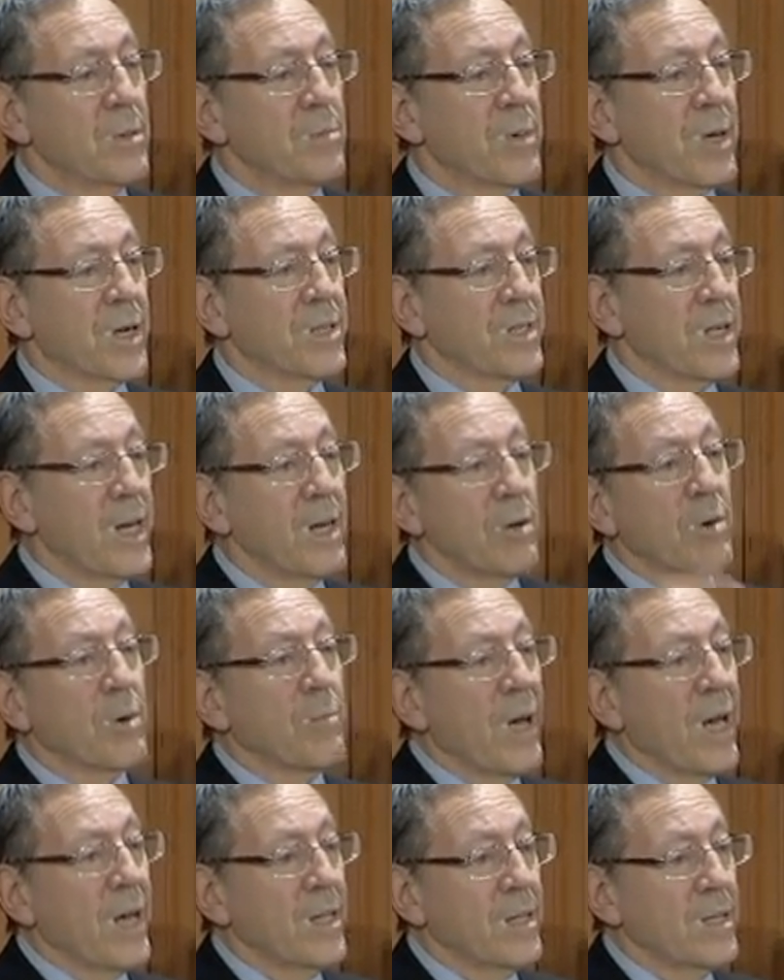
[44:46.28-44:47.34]
because he
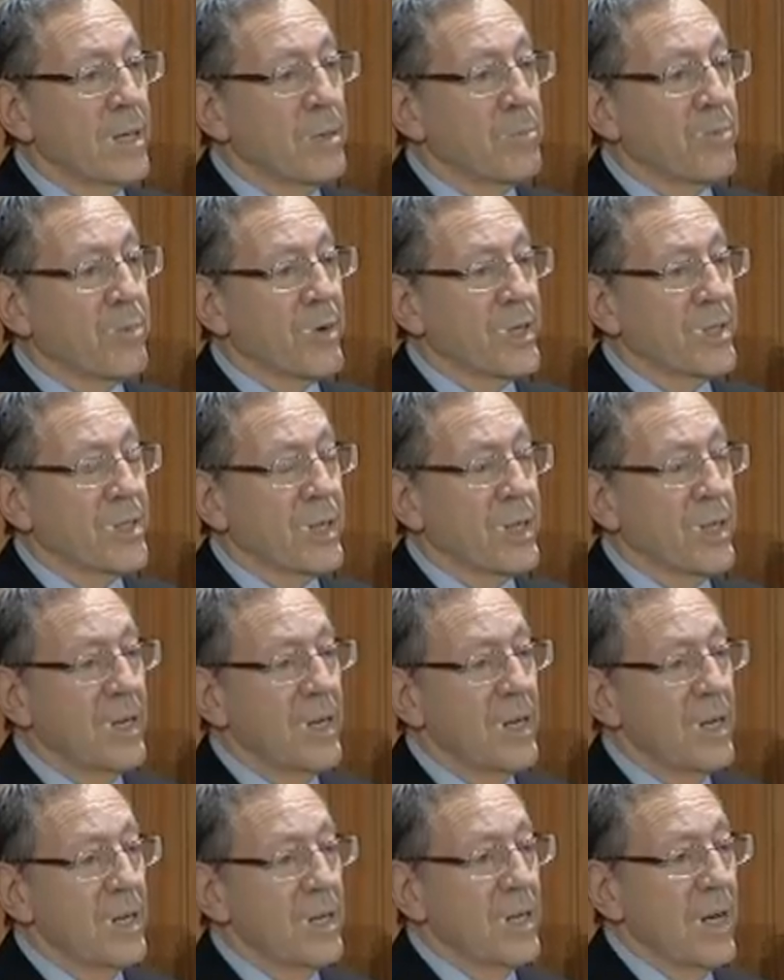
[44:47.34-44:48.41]
remained in prison
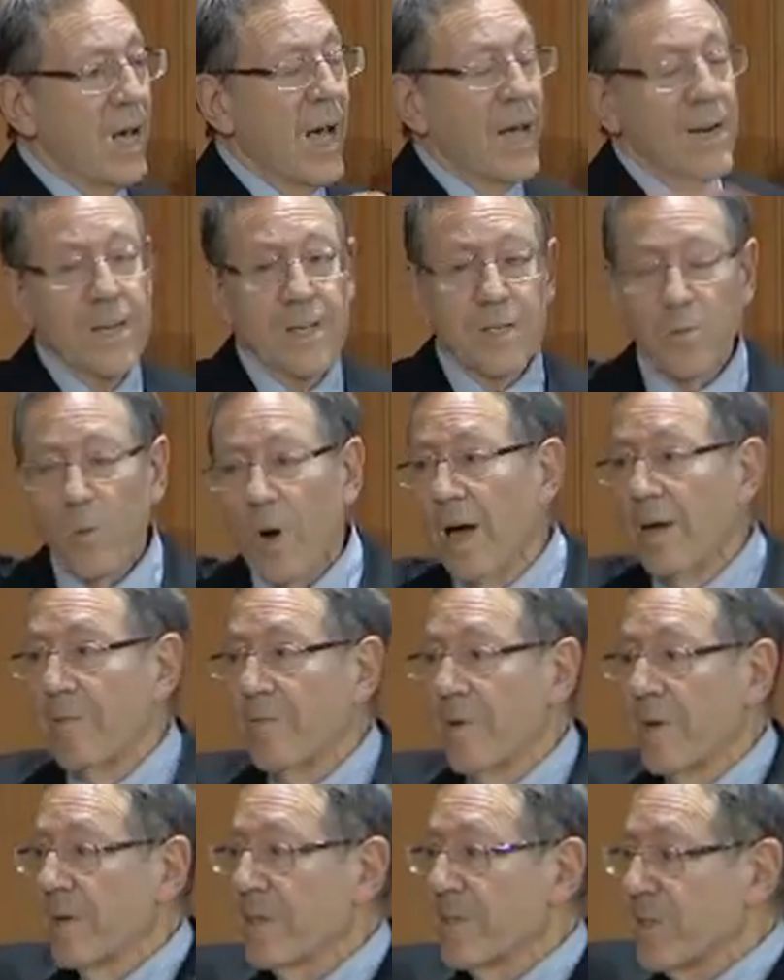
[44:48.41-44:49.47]
and his wife
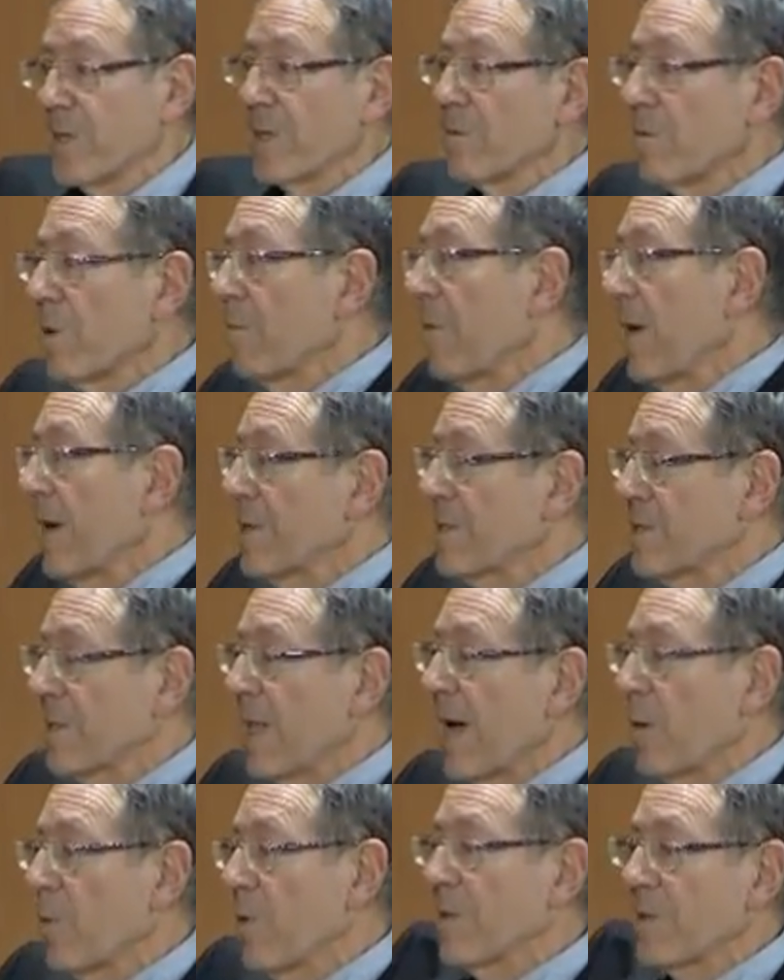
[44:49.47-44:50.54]
still remains
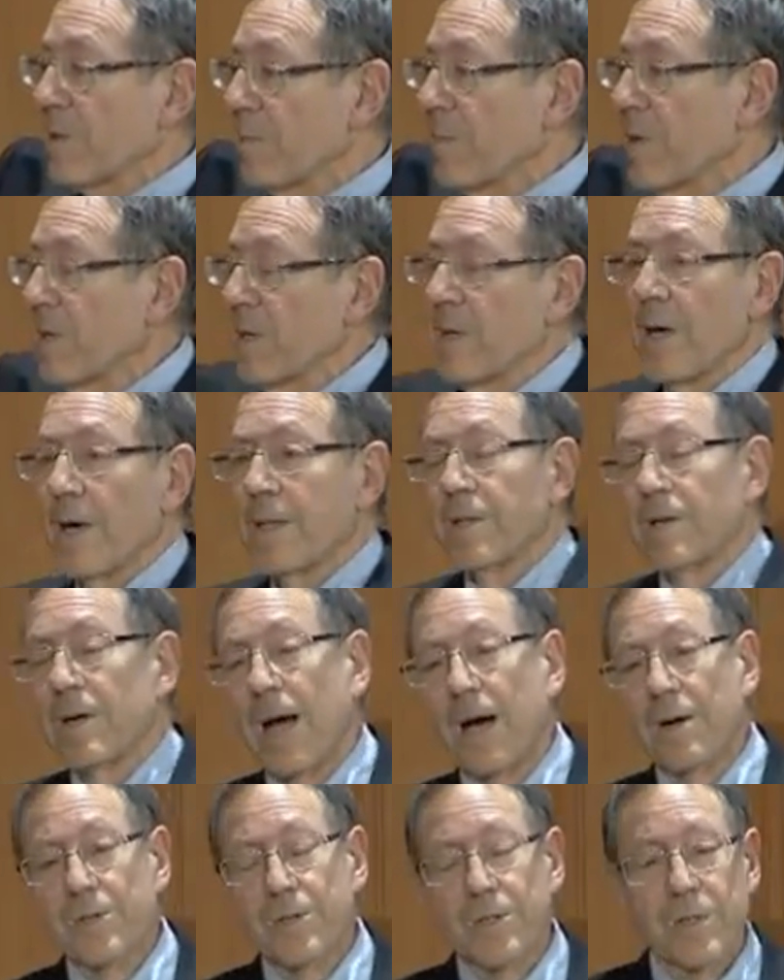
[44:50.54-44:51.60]
now with him under
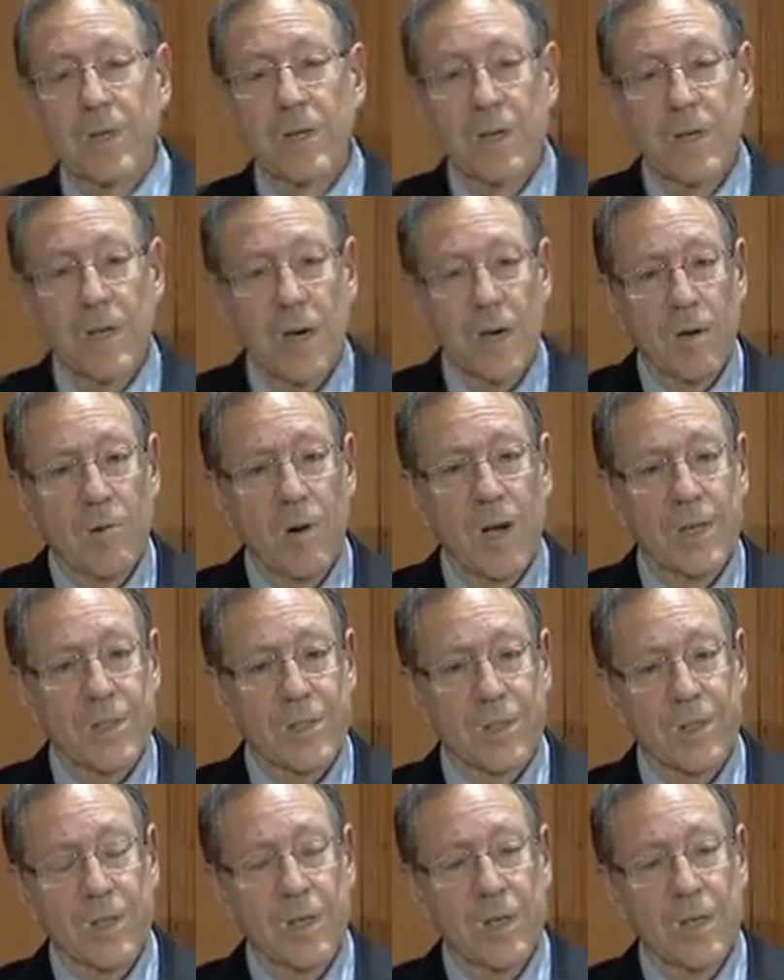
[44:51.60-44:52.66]
house
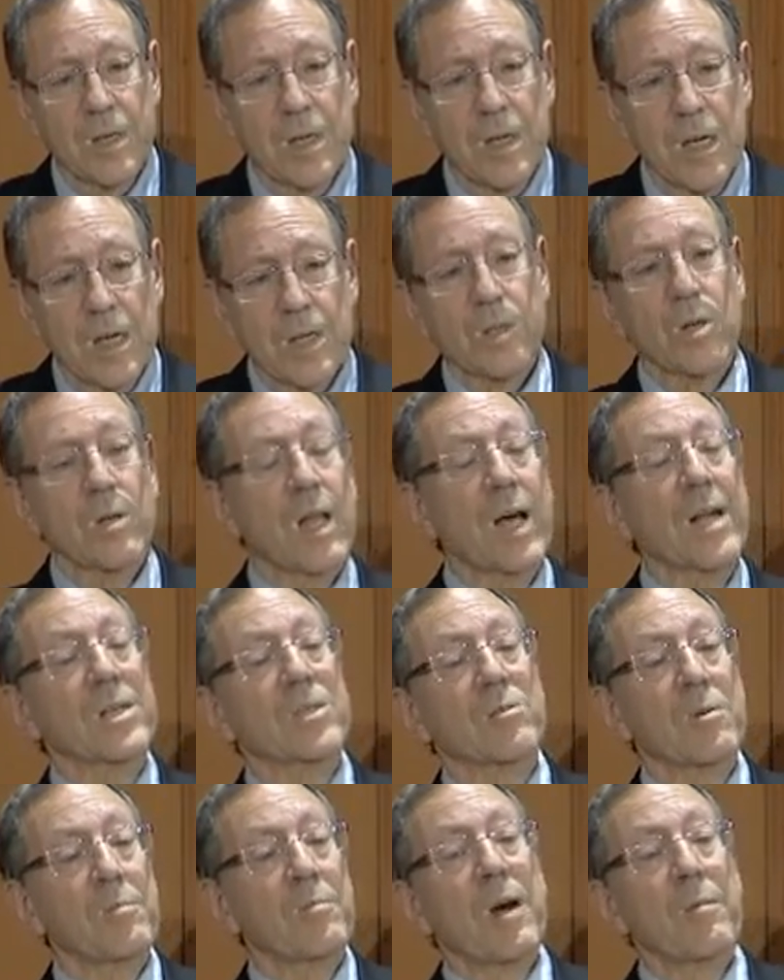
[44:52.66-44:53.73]
arrest. So let
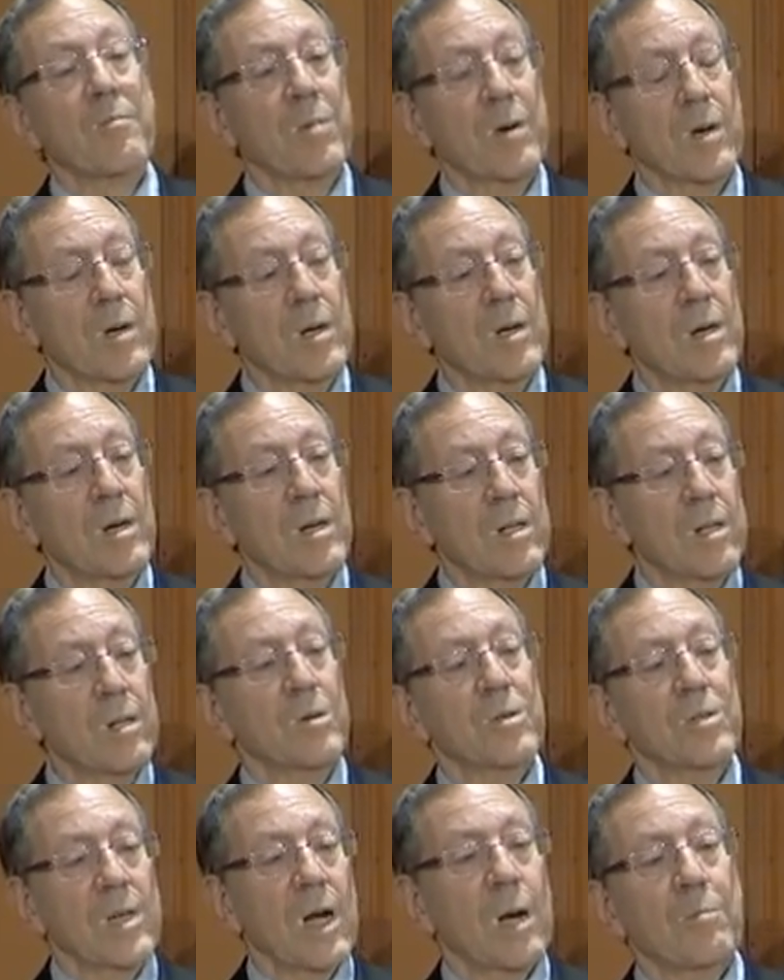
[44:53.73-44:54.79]
us remember
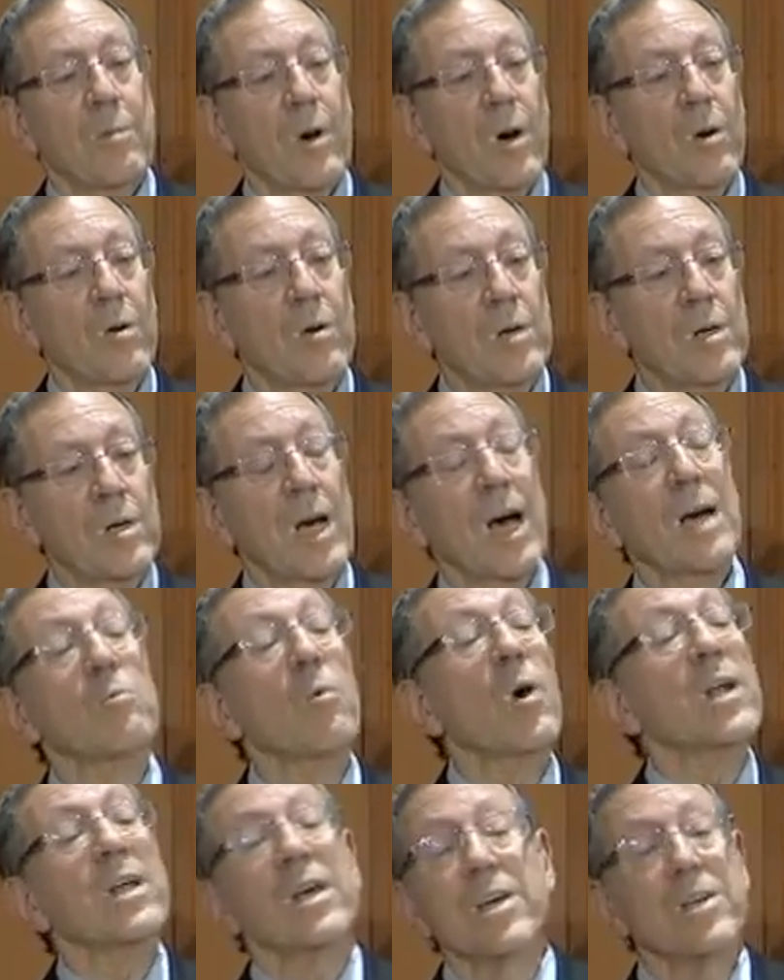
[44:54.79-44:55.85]
Lou Jabot and
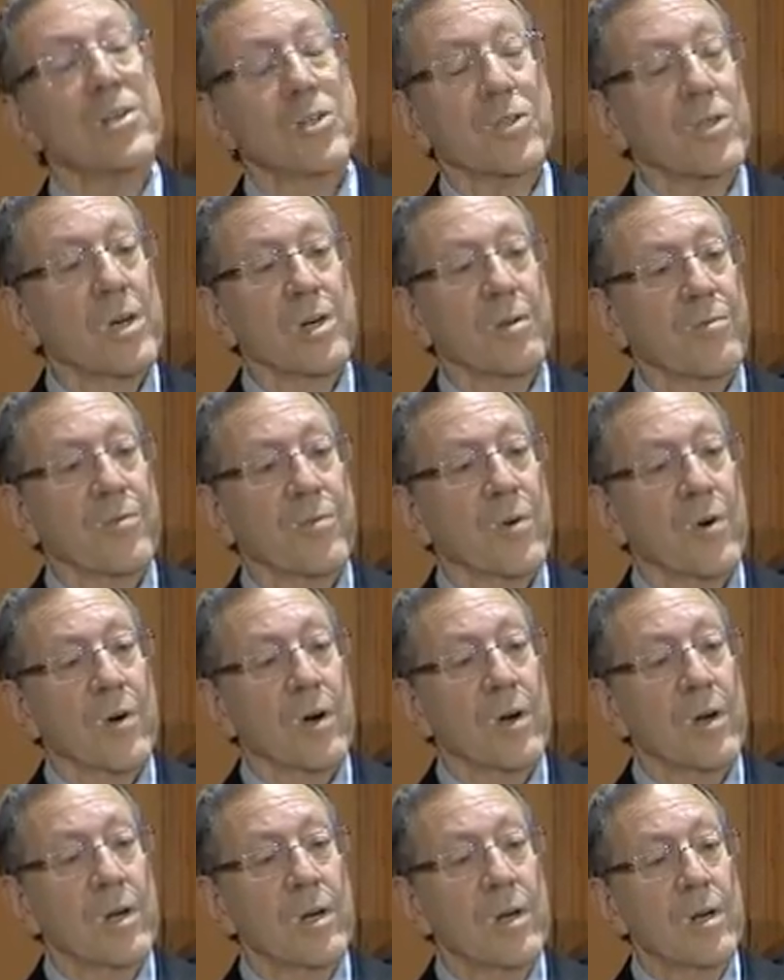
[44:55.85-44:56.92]
what he stood for.
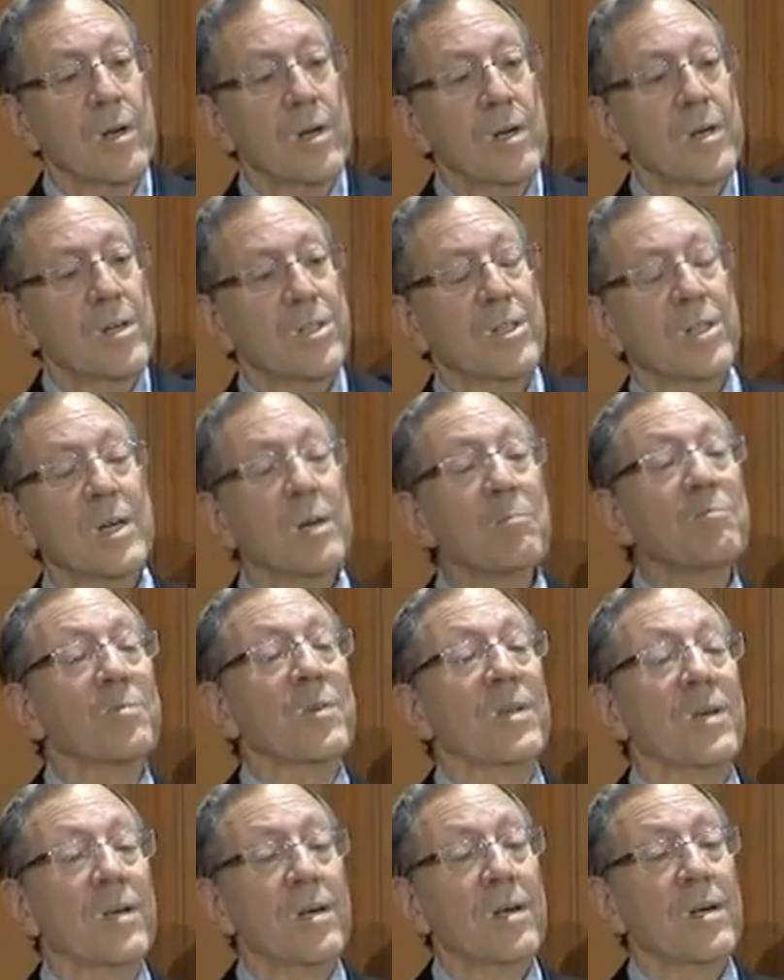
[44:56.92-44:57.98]

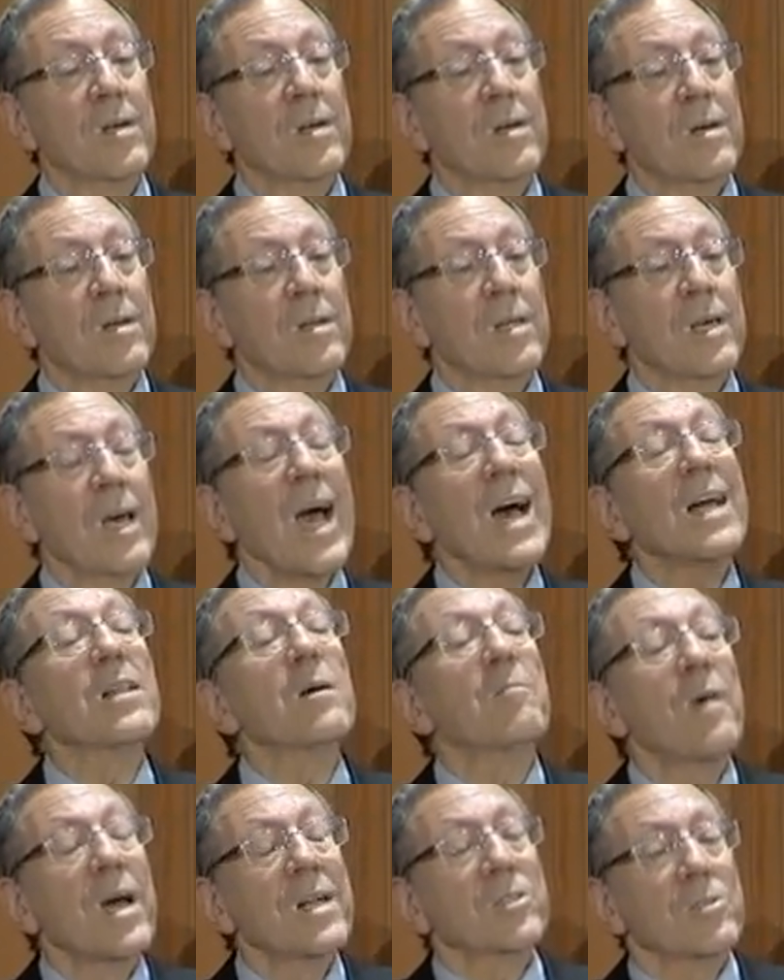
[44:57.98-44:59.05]
simply the
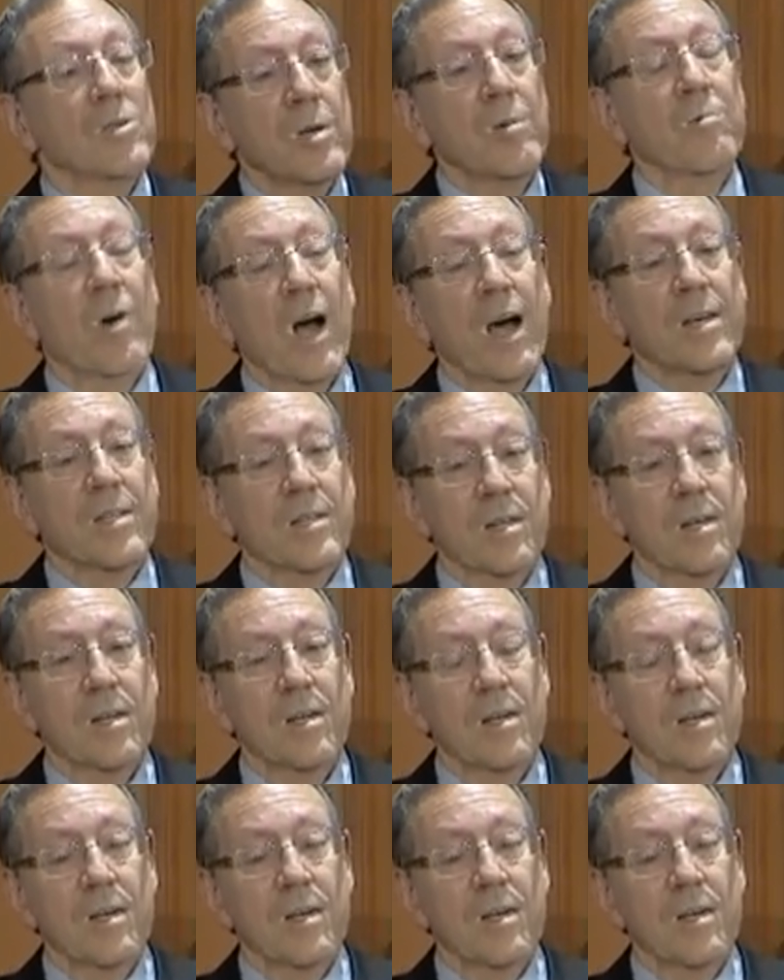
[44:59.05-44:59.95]
elementary right